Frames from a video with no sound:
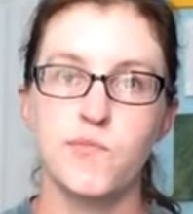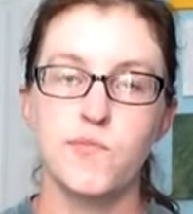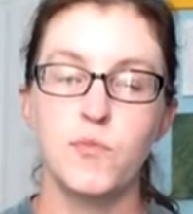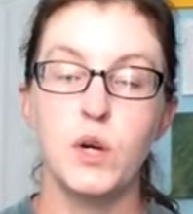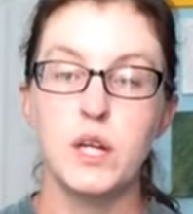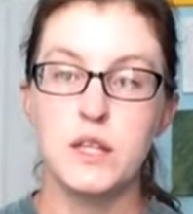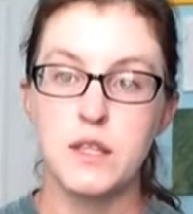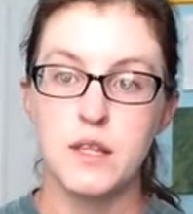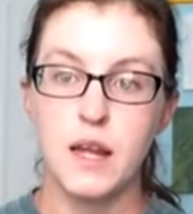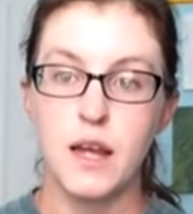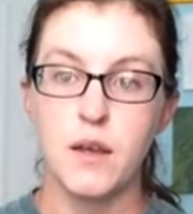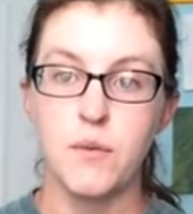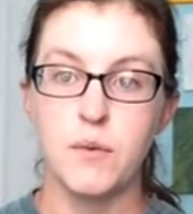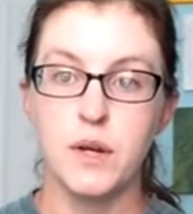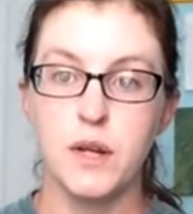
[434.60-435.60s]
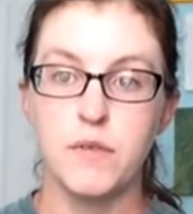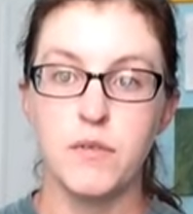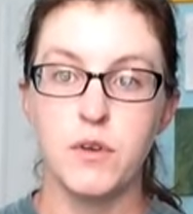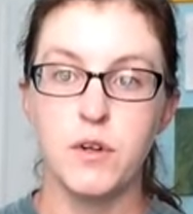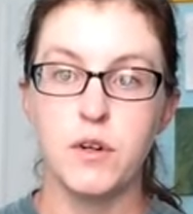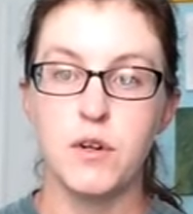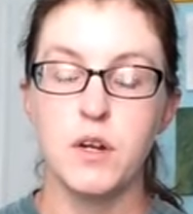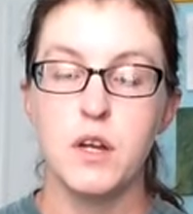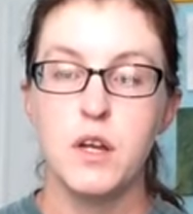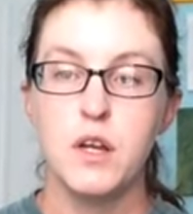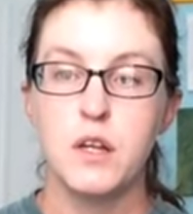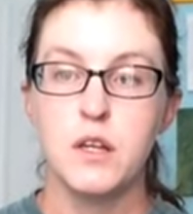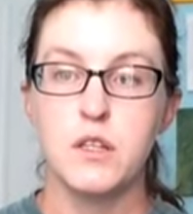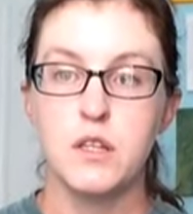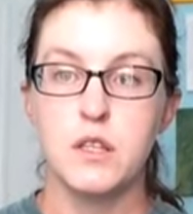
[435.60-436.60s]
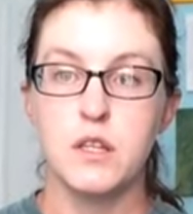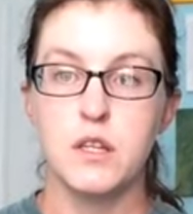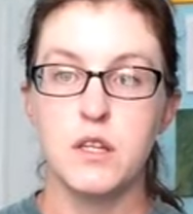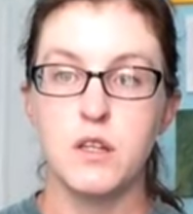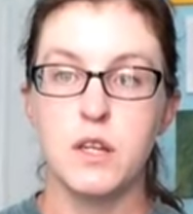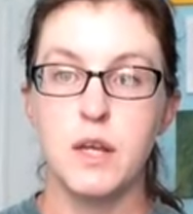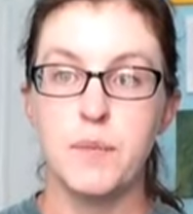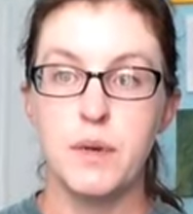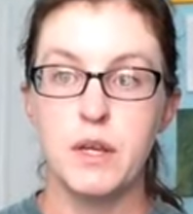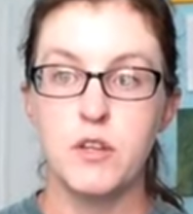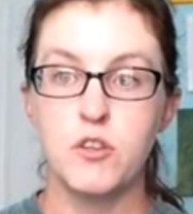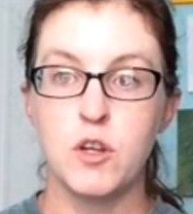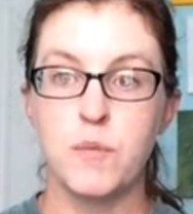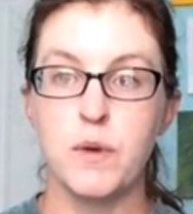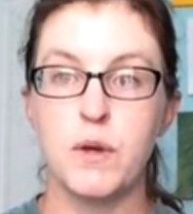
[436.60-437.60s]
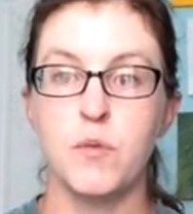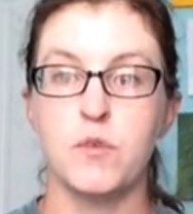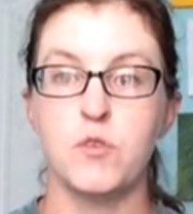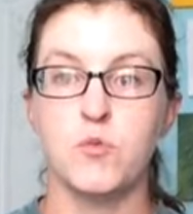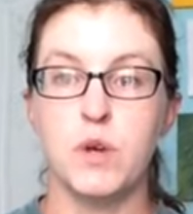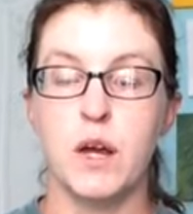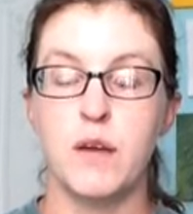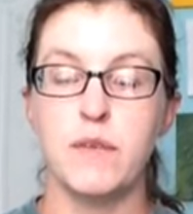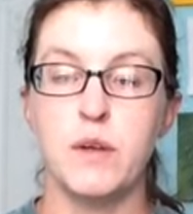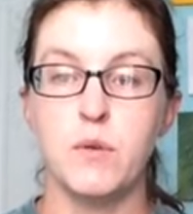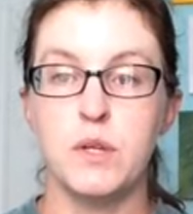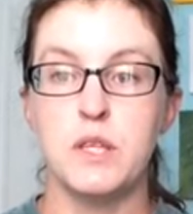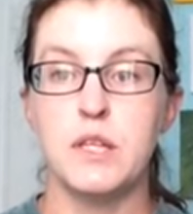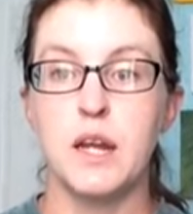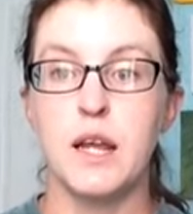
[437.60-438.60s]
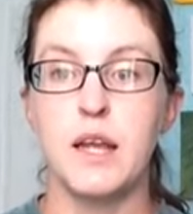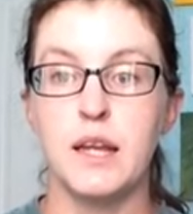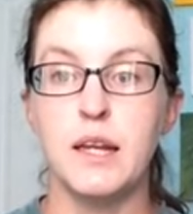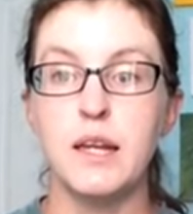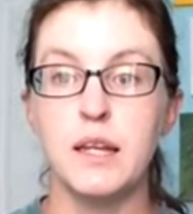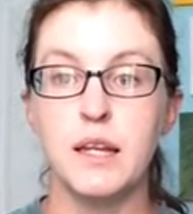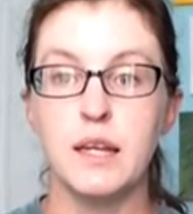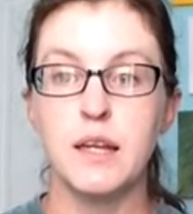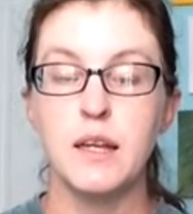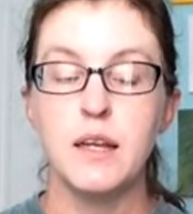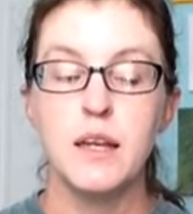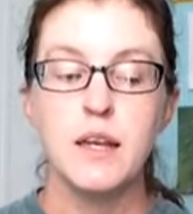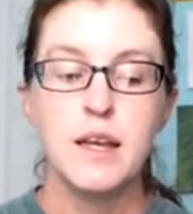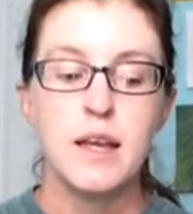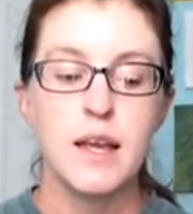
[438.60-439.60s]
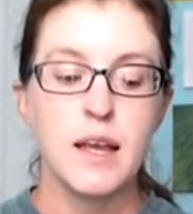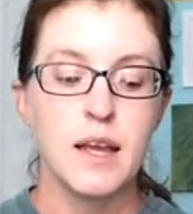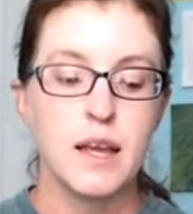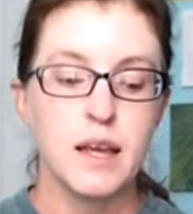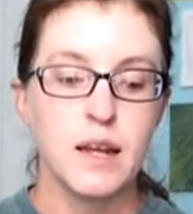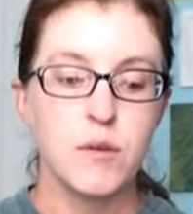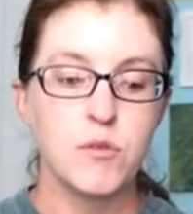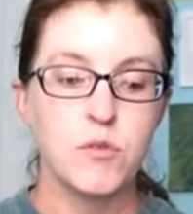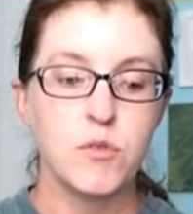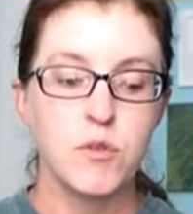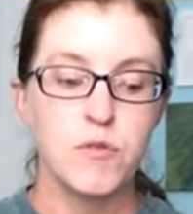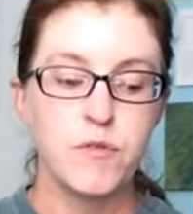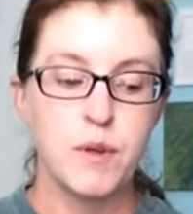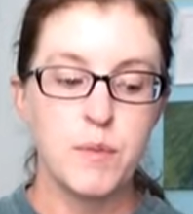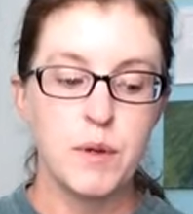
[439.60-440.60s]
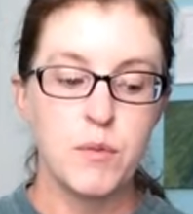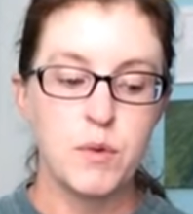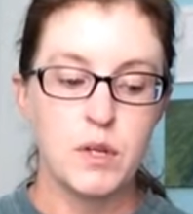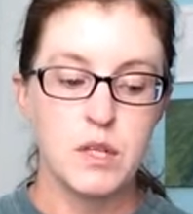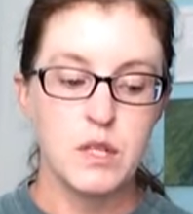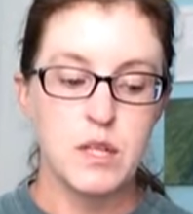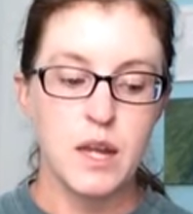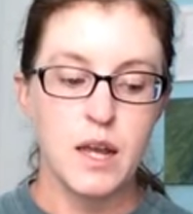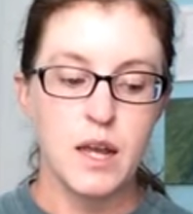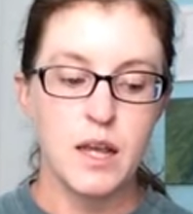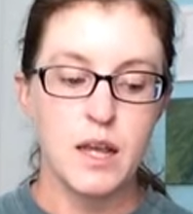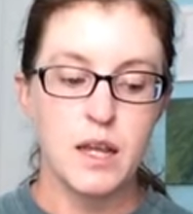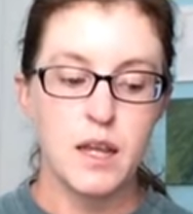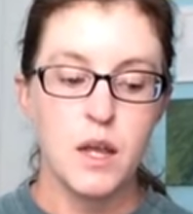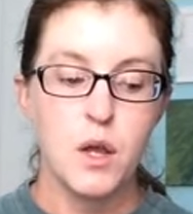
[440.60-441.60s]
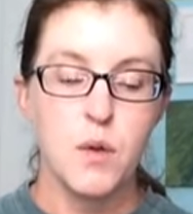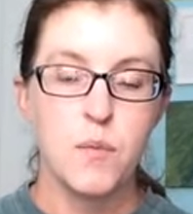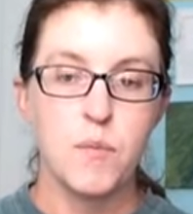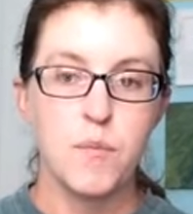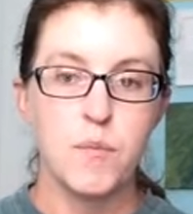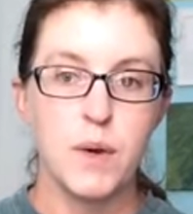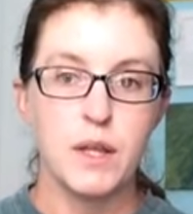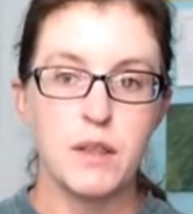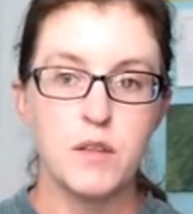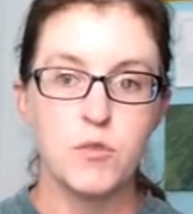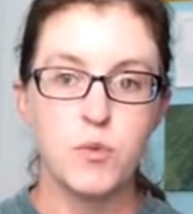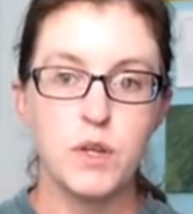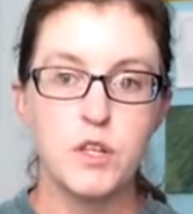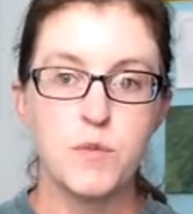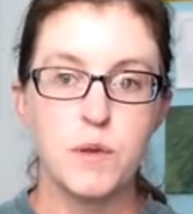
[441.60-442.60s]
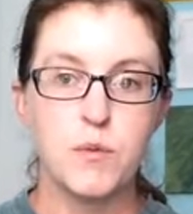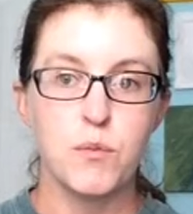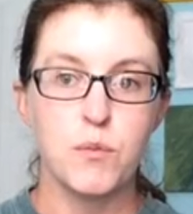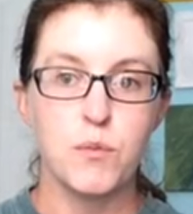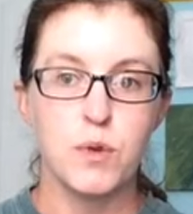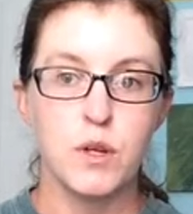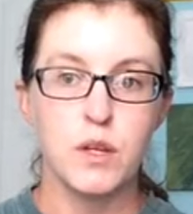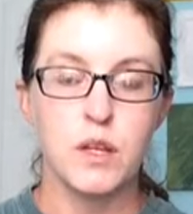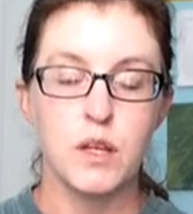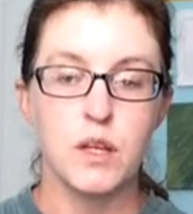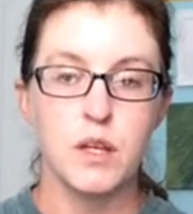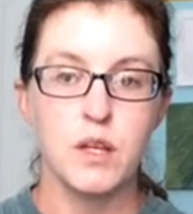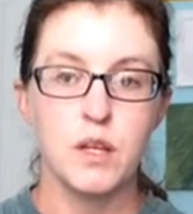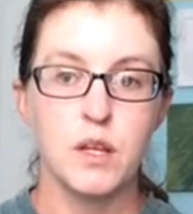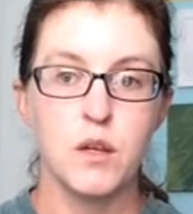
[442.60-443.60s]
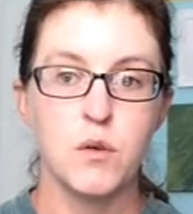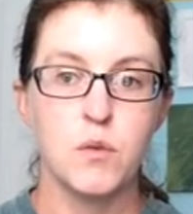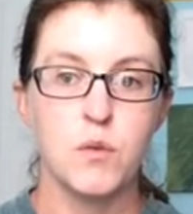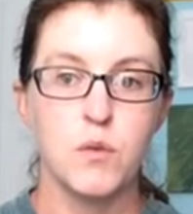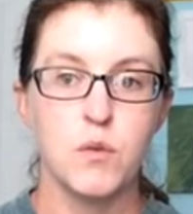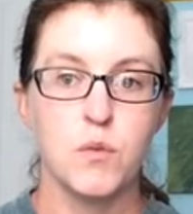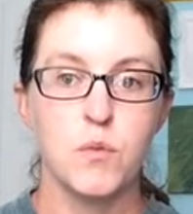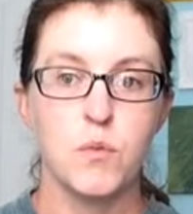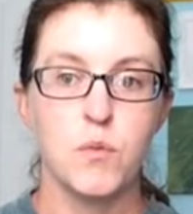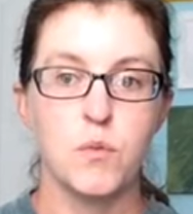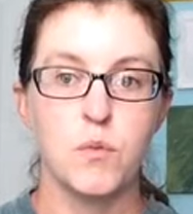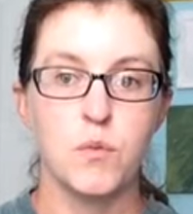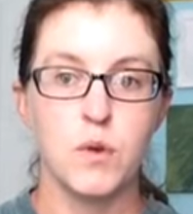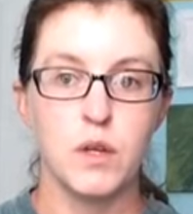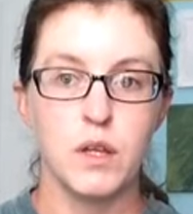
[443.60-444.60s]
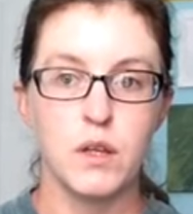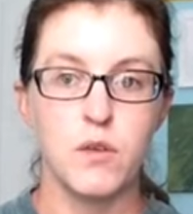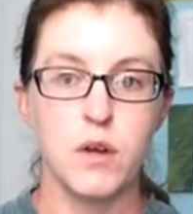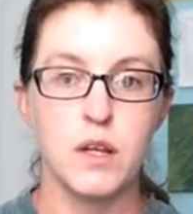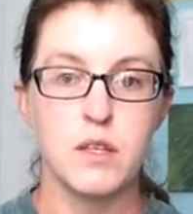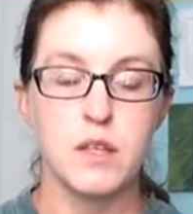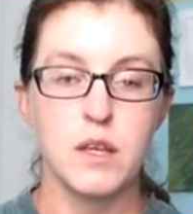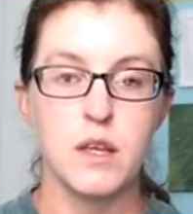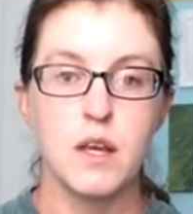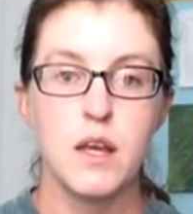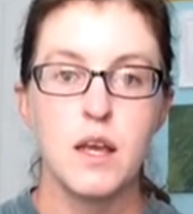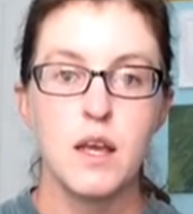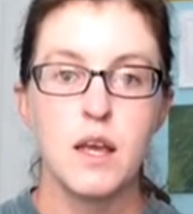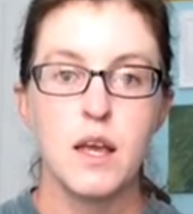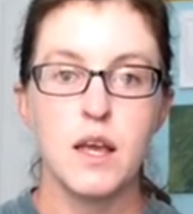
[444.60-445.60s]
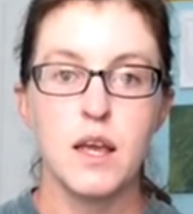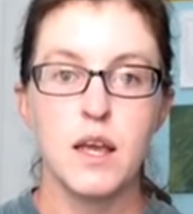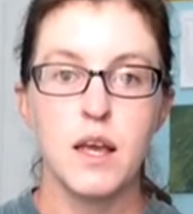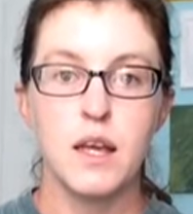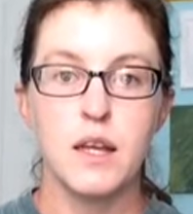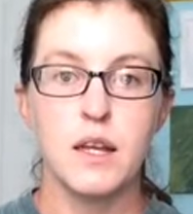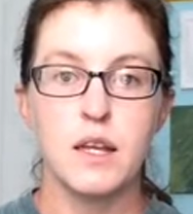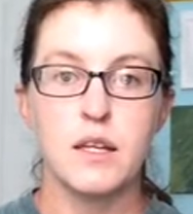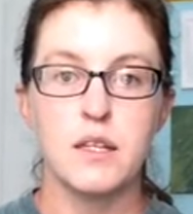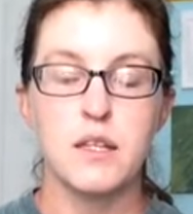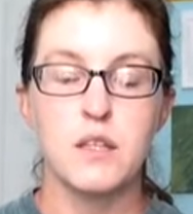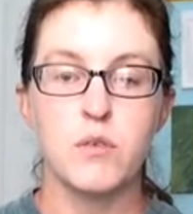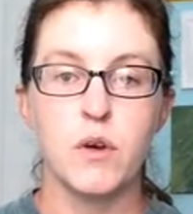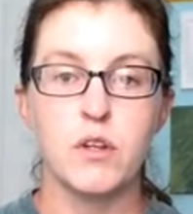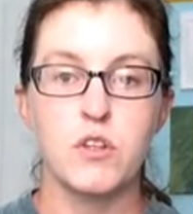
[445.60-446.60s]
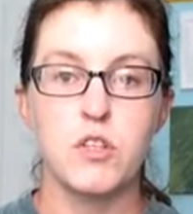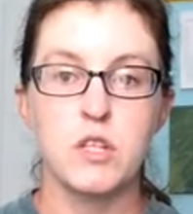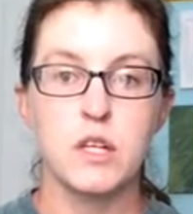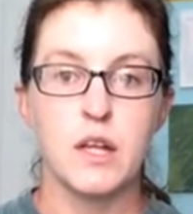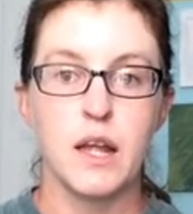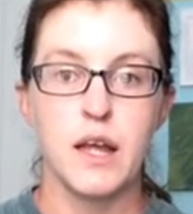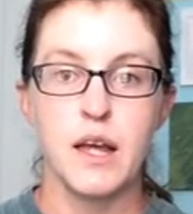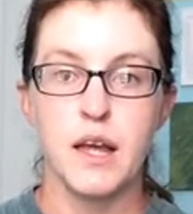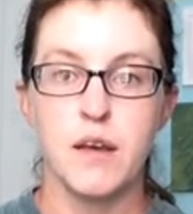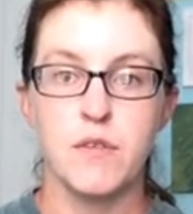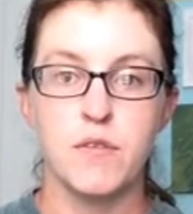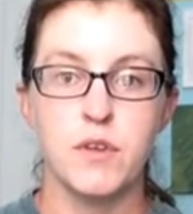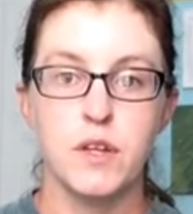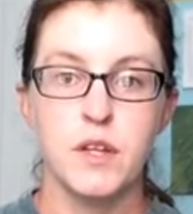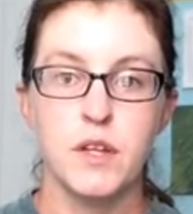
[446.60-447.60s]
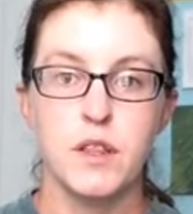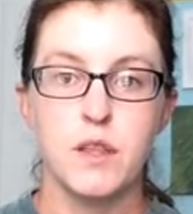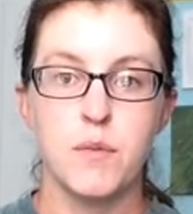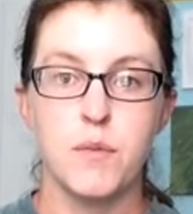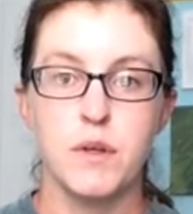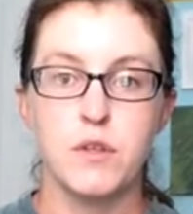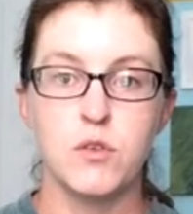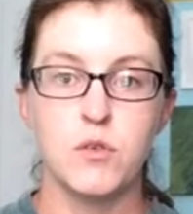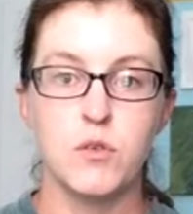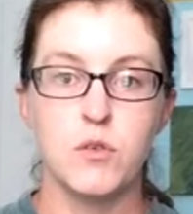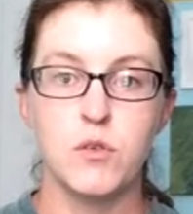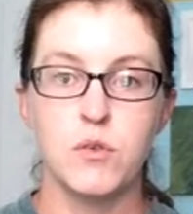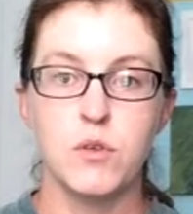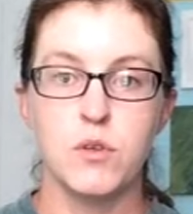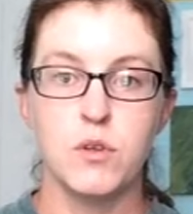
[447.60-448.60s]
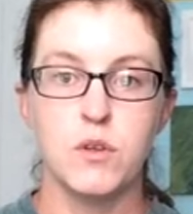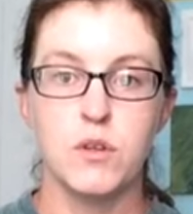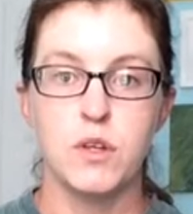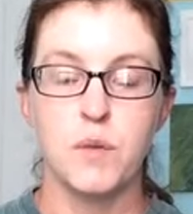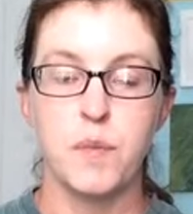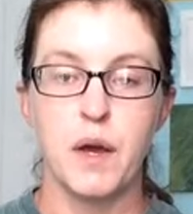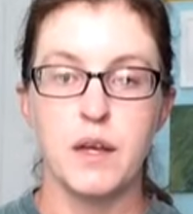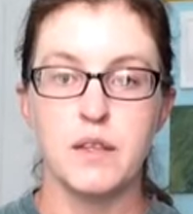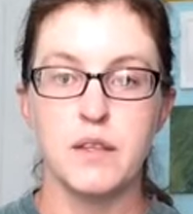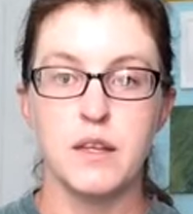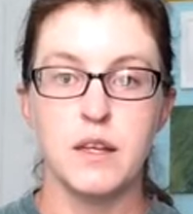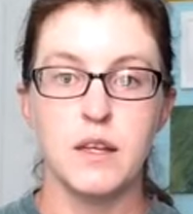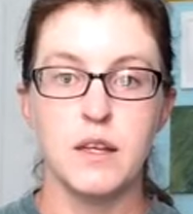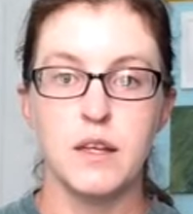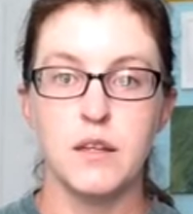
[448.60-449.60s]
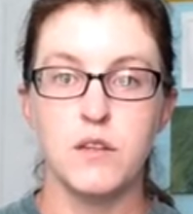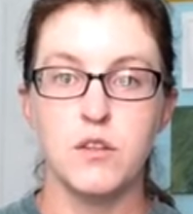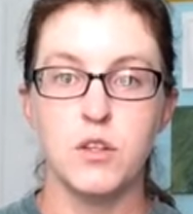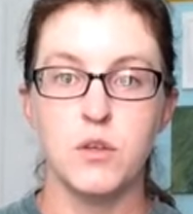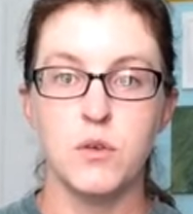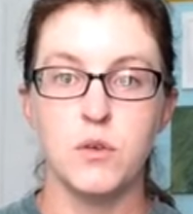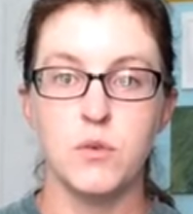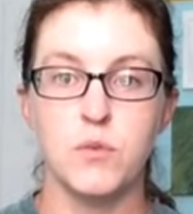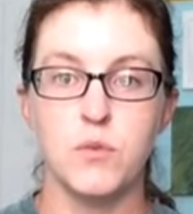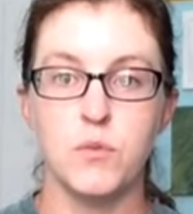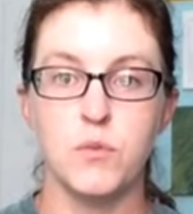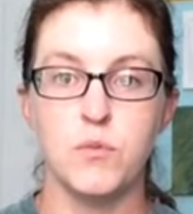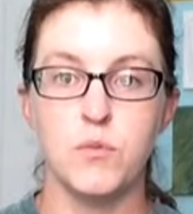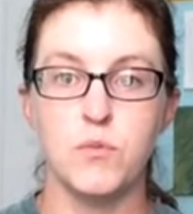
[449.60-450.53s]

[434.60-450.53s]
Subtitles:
Wednesday whenever, because the Knit Picks shipment was arriving Wednesday, and it did. And I was going to film it Wednesday, but this week's been really, really crazy. And so I just didn't have the mental capacity to,